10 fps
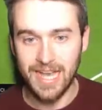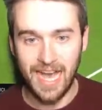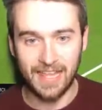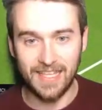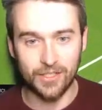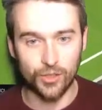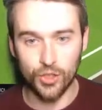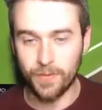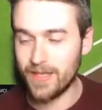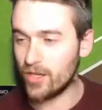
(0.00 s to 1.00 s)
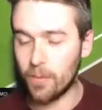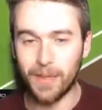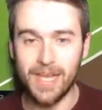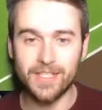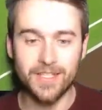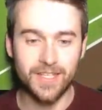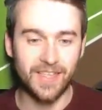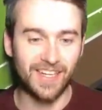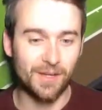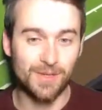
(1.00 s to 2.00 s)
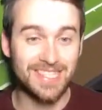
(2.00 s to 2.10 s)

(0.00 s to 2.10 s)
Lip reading: And this could be the complacency that I was